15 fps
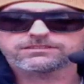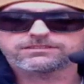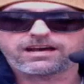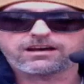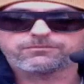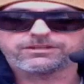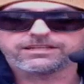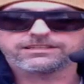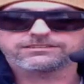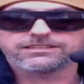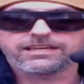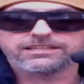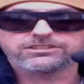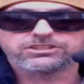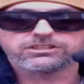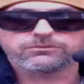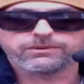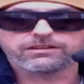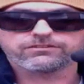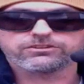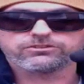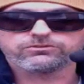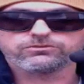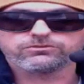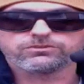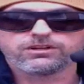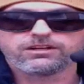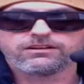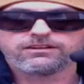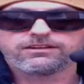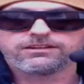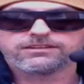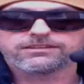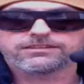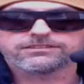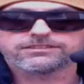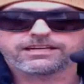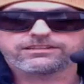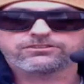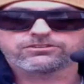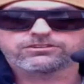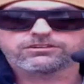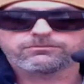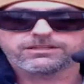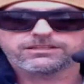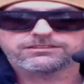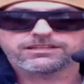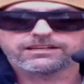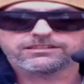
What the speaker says: dominates Gaethje and we have a new contender in the mix.